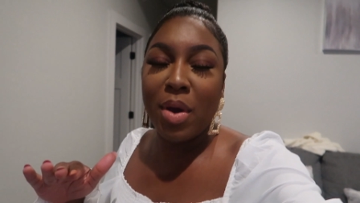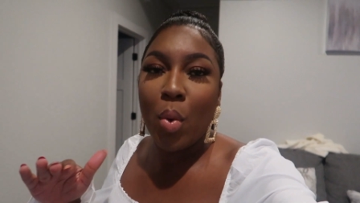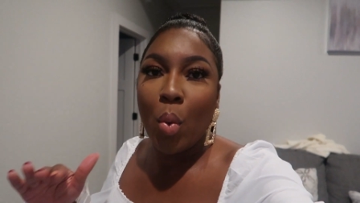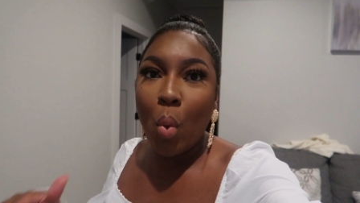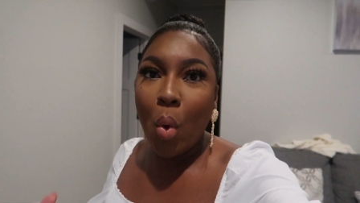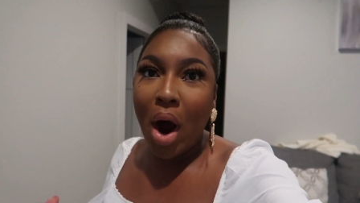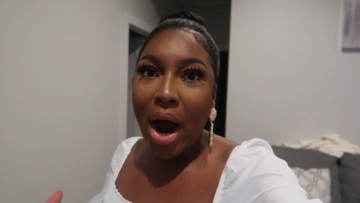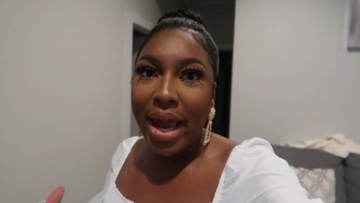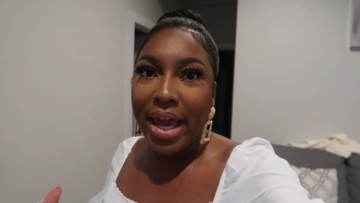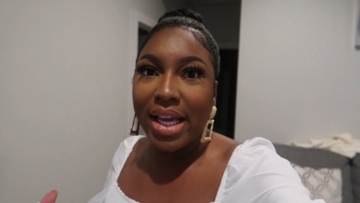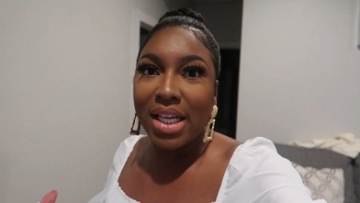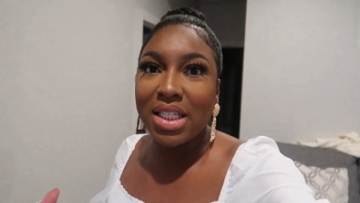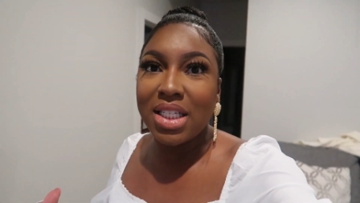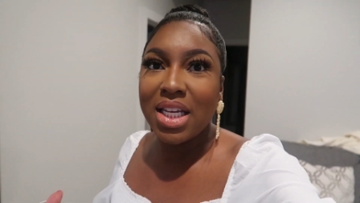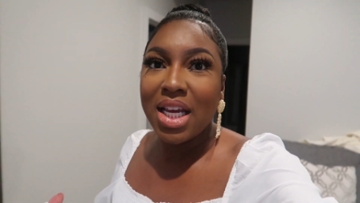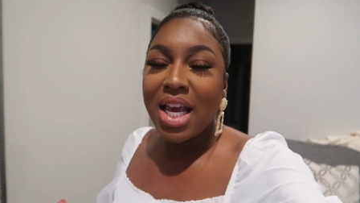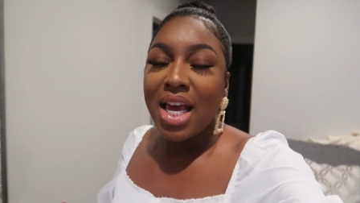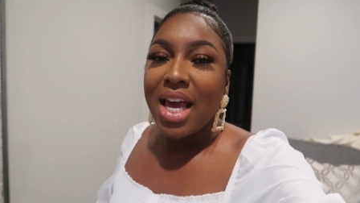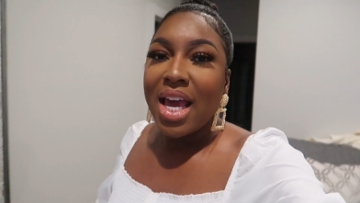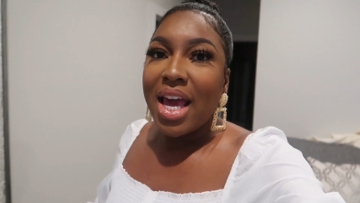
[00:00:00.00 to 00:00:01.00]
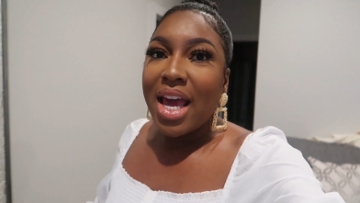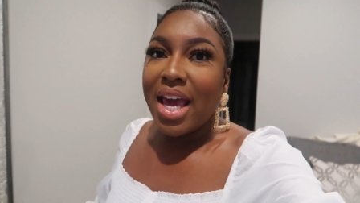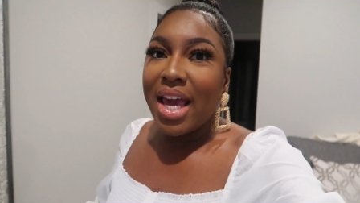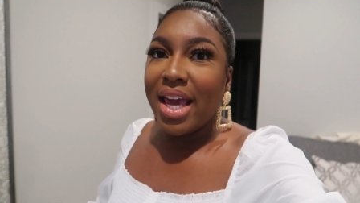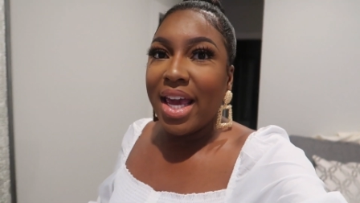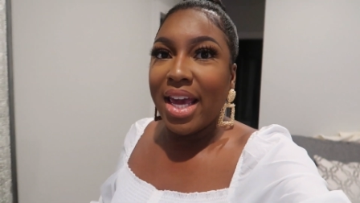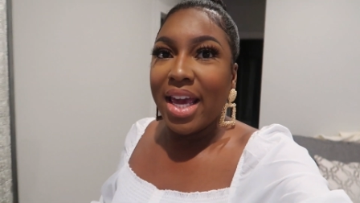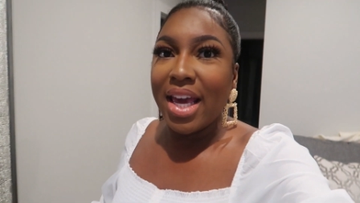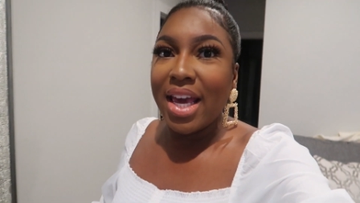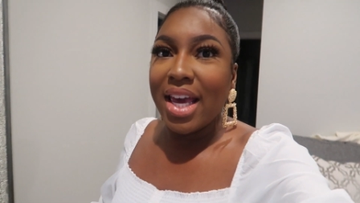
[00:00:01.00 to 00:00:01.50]
and white
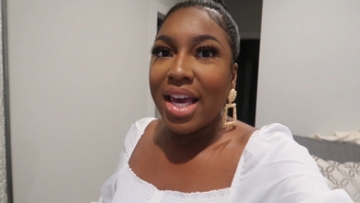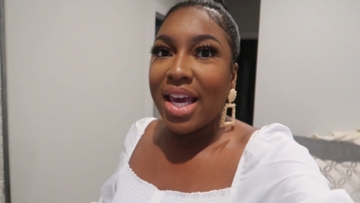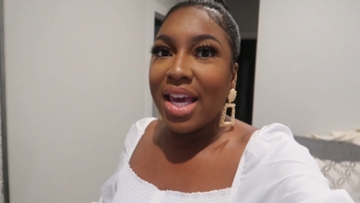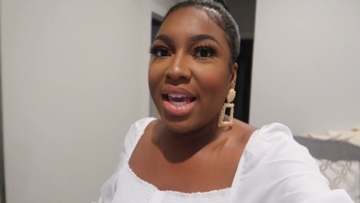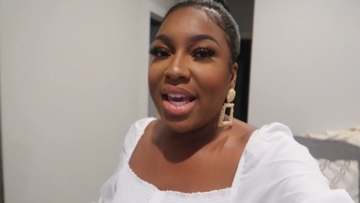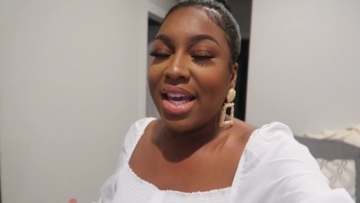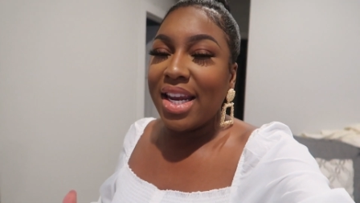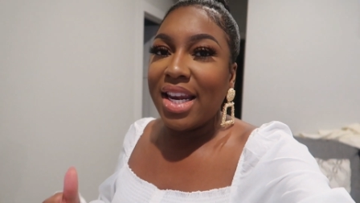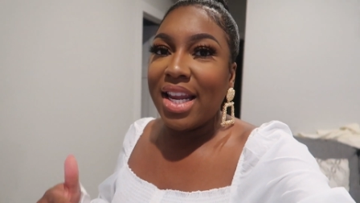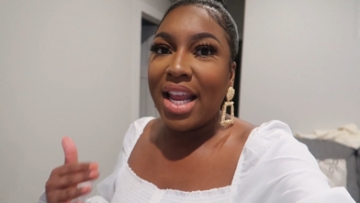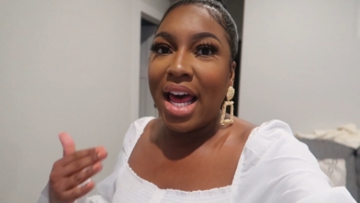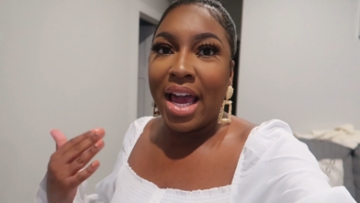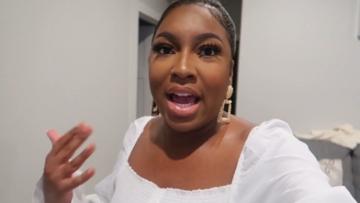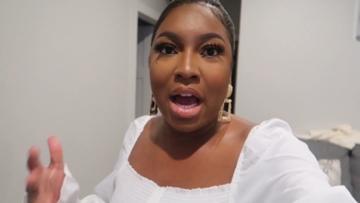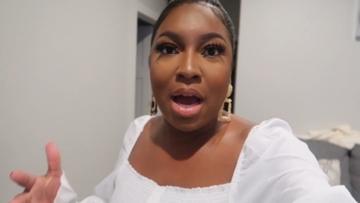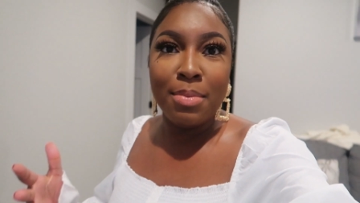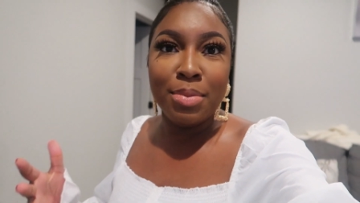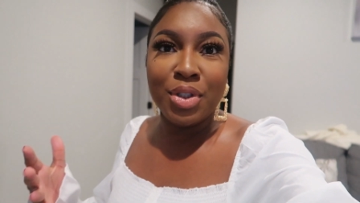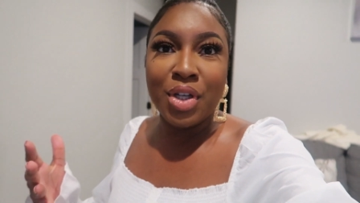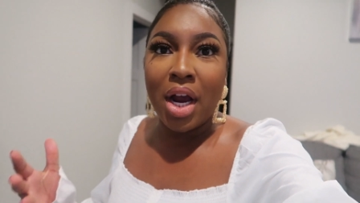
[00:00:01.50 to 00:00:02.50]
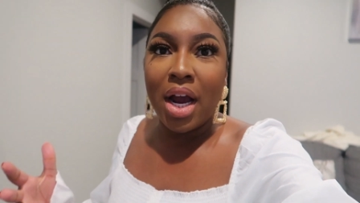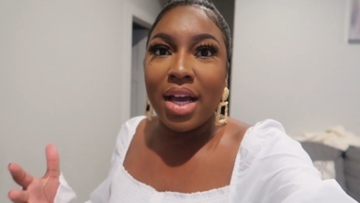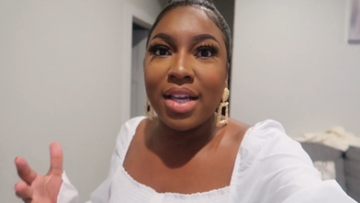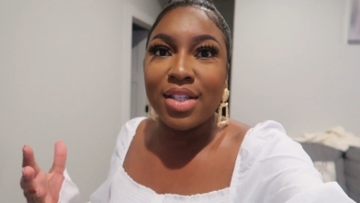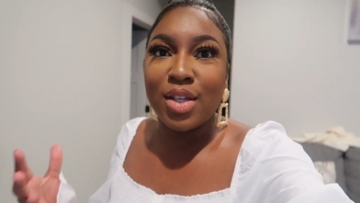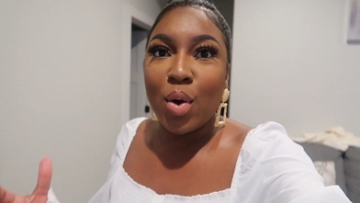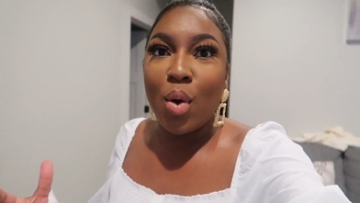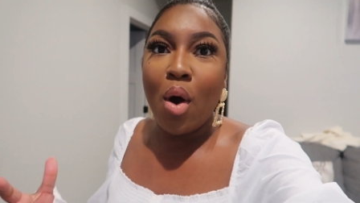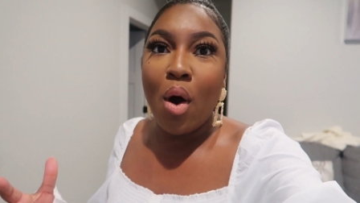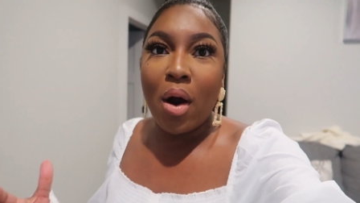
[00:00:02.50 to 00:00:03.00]
and like i'm trying
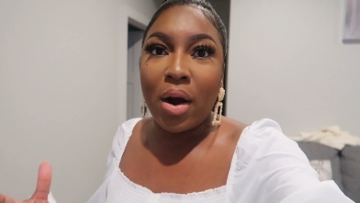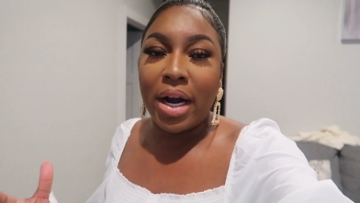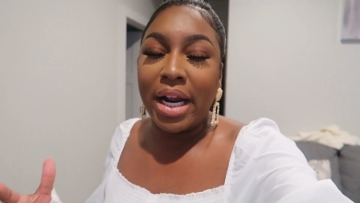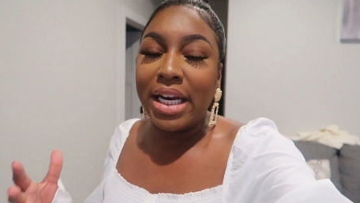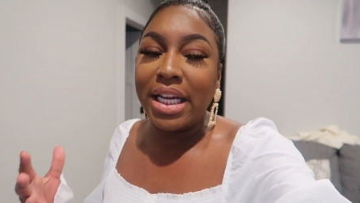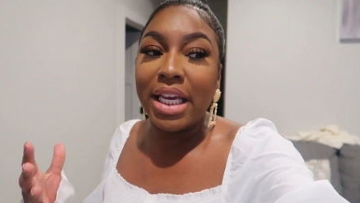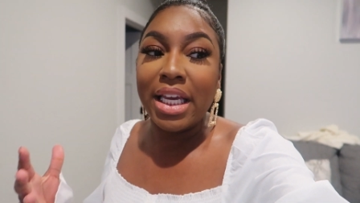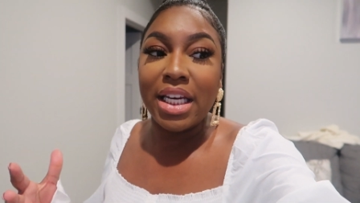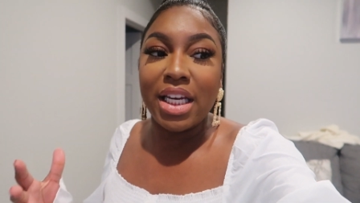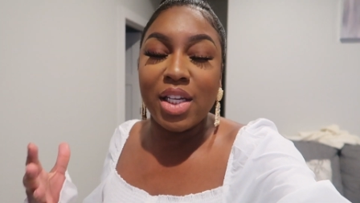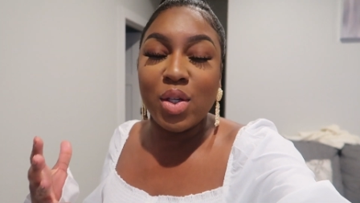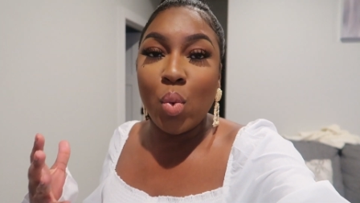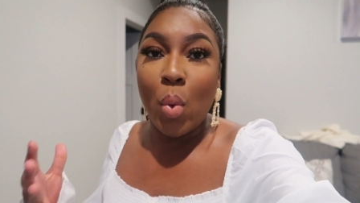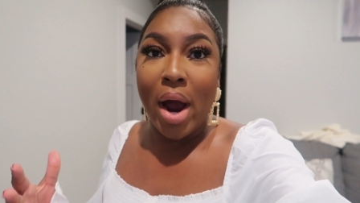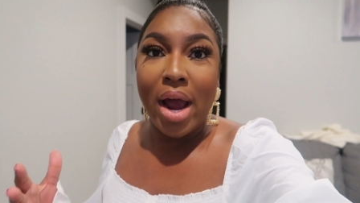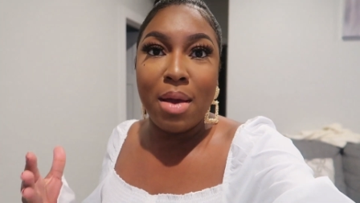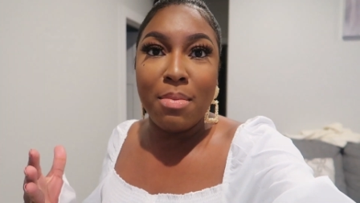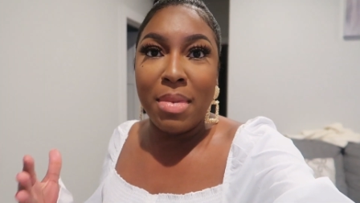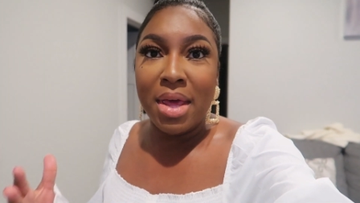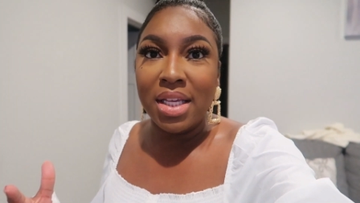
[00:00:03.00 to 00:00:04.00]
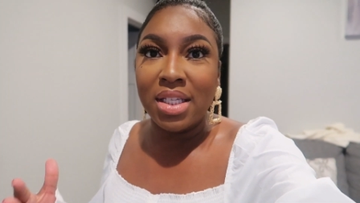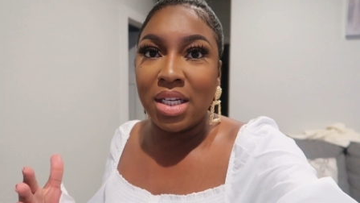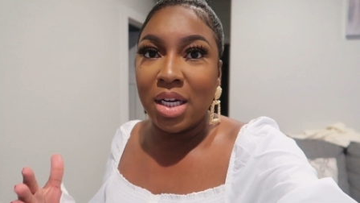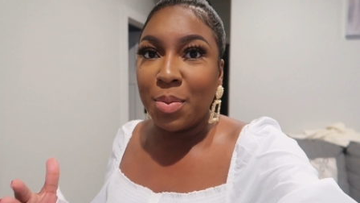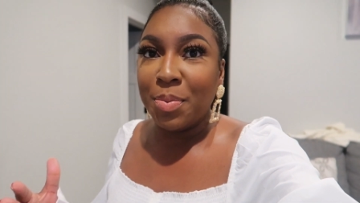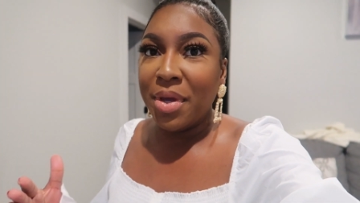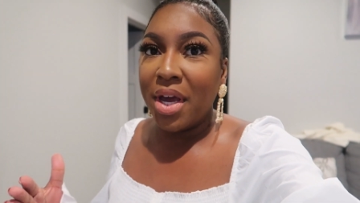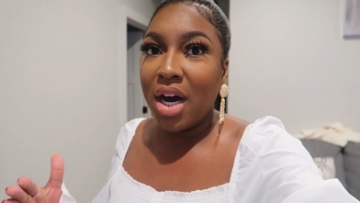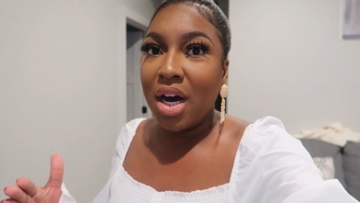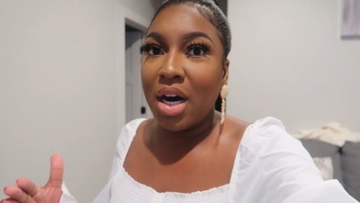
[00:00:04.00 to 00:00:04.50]
so hard on to get this white messed
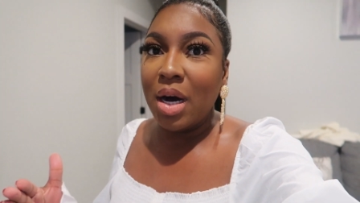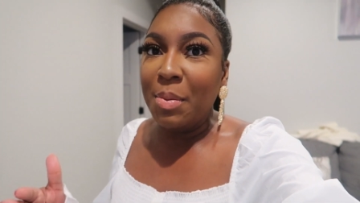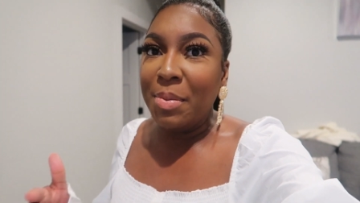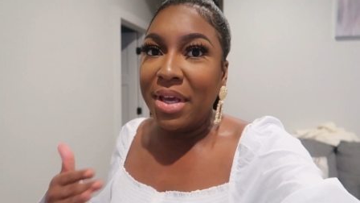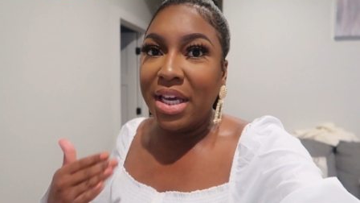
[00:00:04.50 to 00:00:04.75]
up y'all